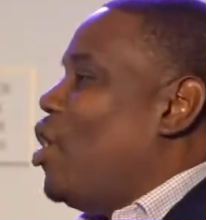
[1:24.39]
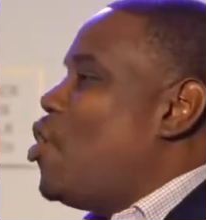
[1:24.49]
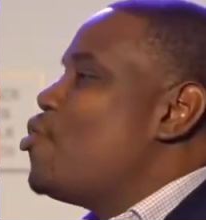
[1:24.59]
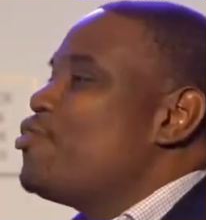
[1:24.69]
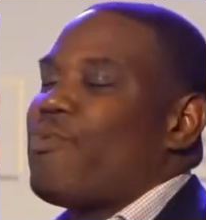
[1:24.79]

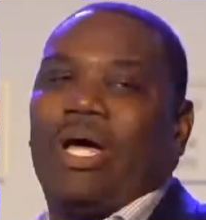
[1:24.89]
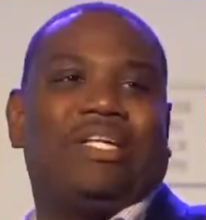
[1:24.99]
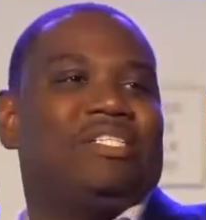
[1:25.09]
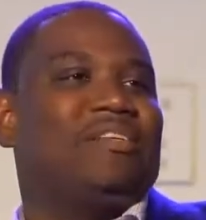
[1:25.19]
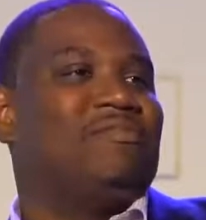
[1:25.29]
older
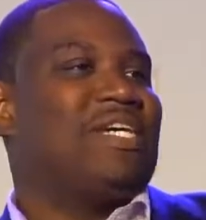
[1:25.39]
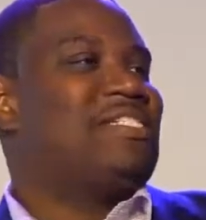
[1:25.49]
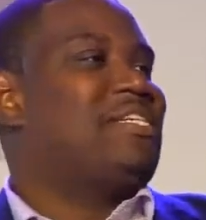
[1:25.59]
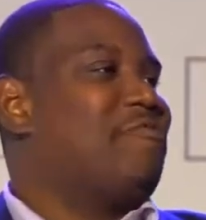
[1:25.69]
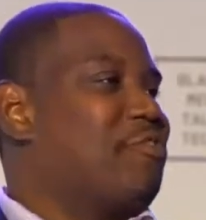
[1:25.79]
relatives that
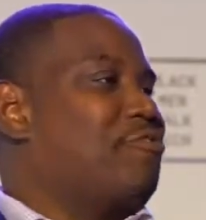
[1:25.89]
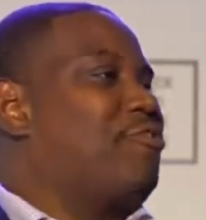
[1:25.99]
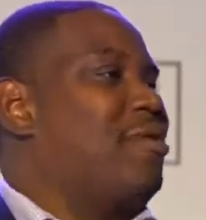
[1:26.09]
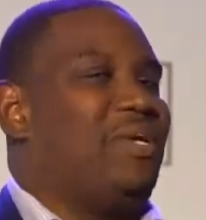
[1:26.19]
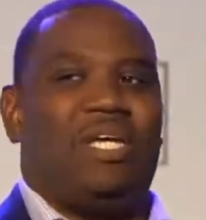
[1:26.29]
suffer
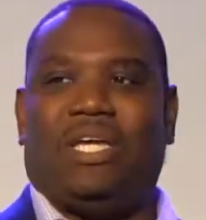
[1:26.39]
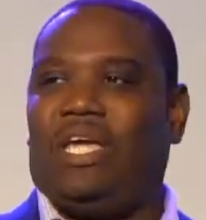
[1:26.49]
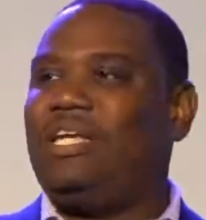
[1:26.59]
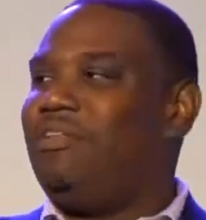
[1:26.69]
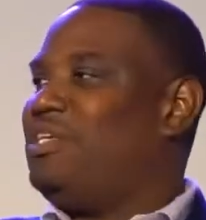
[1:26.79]
from
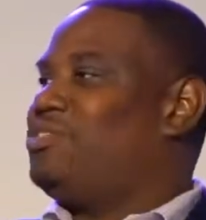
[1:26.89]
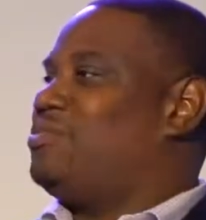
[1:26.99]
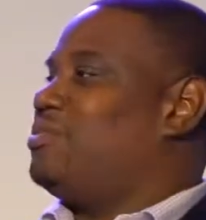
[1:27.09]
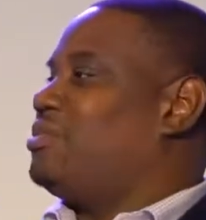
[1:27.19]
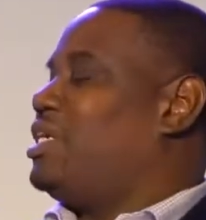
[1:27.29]
any of these
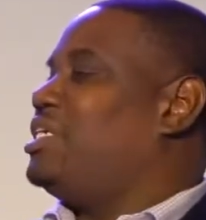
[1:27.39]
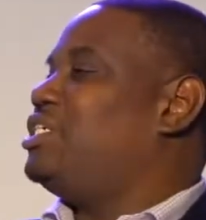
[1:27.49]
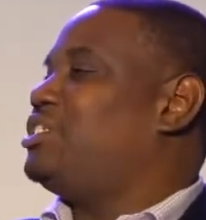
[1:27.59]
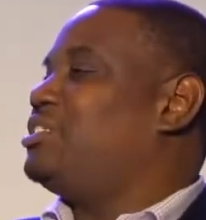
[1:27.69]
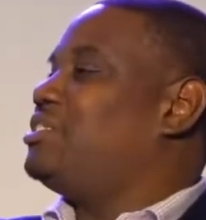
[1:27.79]

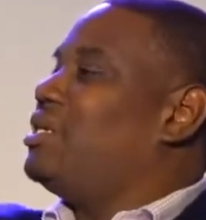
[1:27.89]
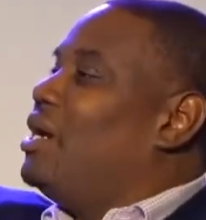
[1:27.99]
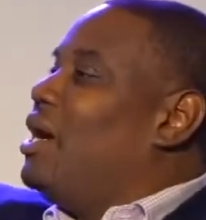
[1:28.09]
conditions?